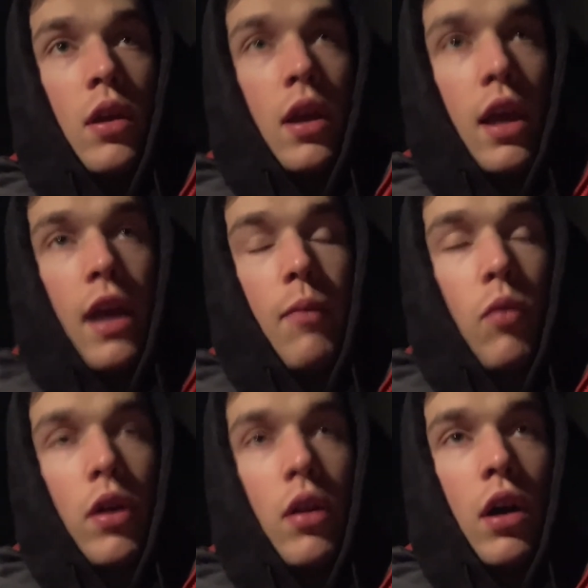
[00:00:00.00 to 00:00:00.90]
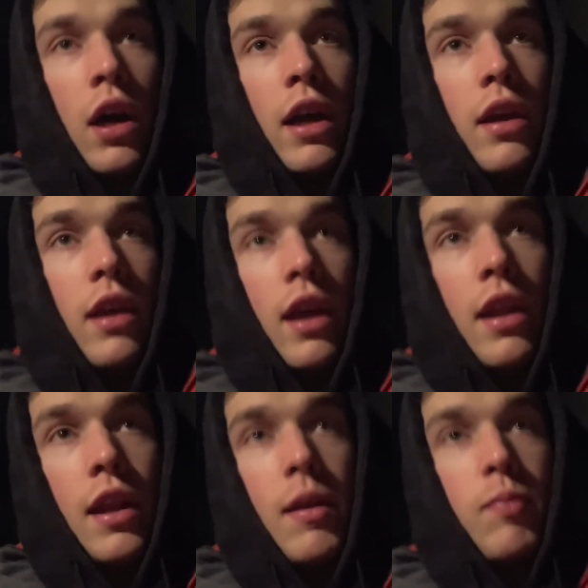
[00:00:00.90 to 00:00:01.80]
and whatnot,
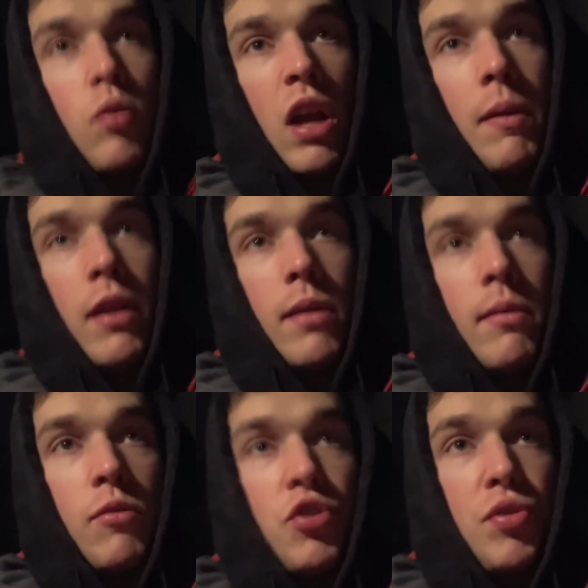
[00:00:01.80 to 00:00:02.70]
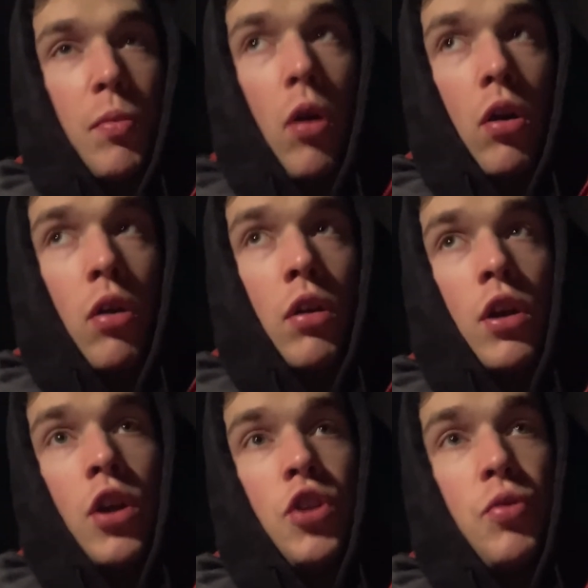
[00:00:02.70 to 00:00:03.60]
and programming a little bit smarter
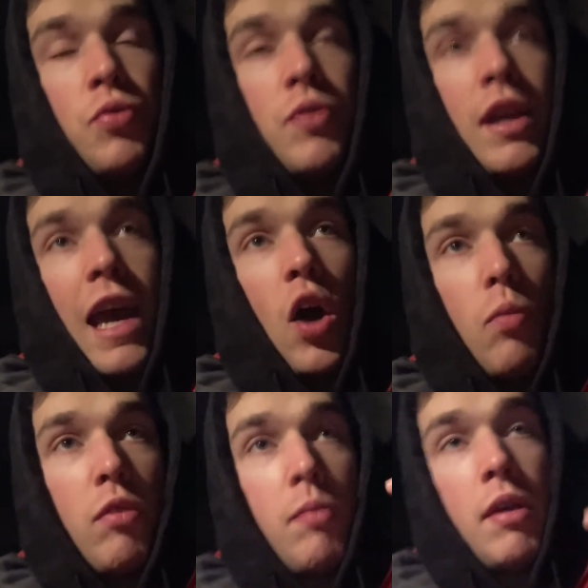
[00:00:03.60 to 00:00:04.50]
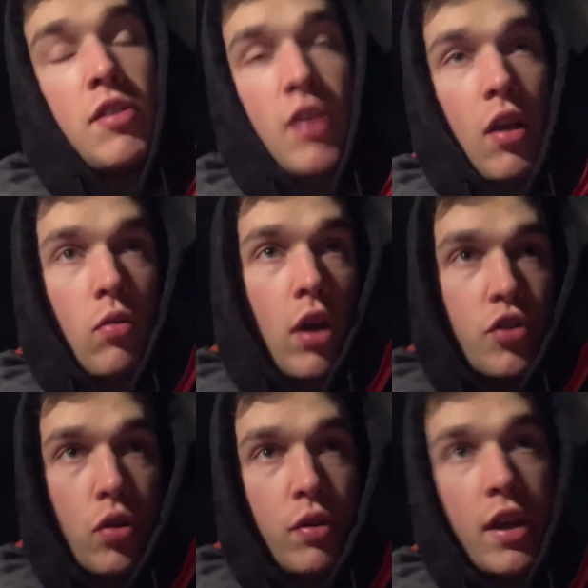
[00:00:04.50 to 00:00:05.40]
to help me
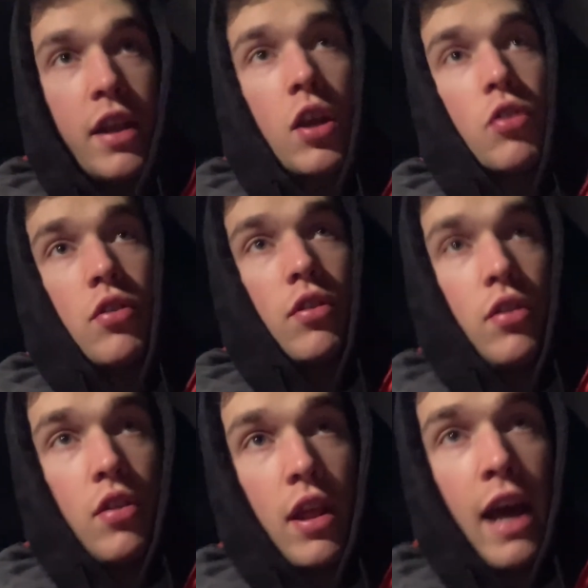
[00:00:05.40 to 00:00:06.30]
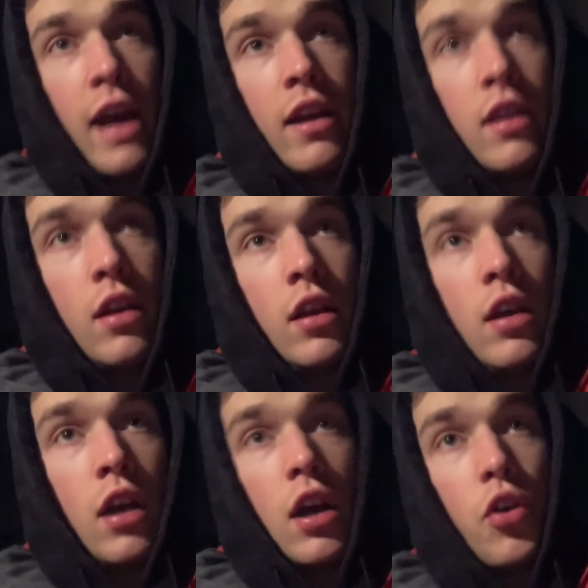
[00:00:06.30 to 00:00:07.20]
psychologically adhere to that
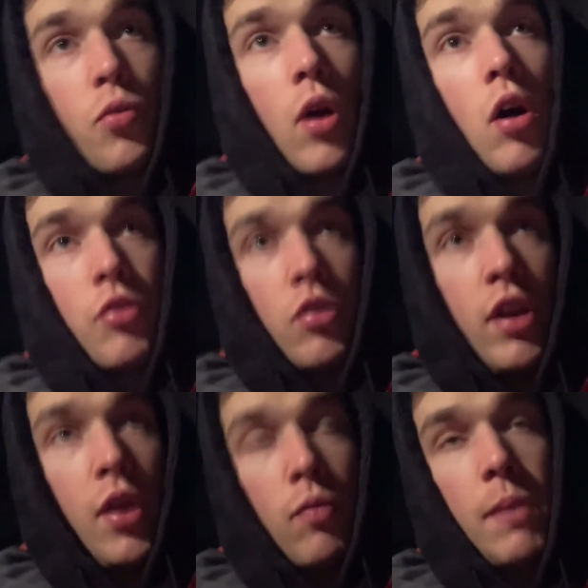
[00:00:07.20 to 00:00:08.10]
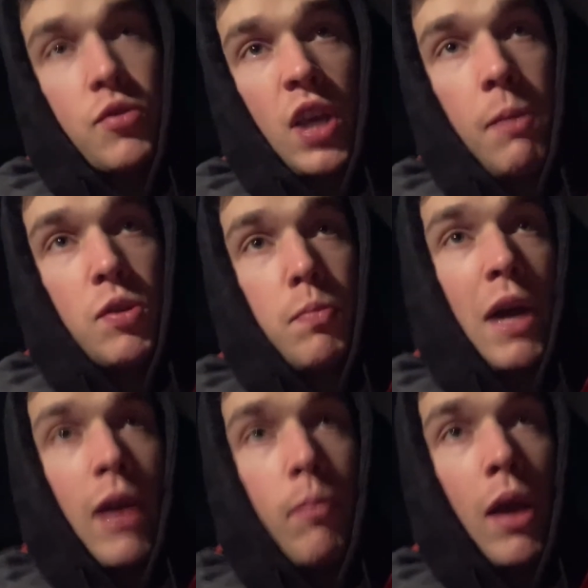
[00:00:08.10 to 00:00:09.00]
through alternating rep schemes
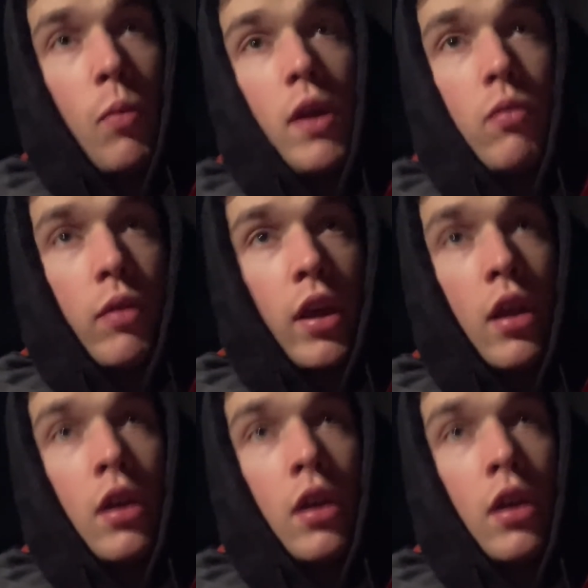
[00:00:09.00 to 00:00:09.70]
bi-weekly.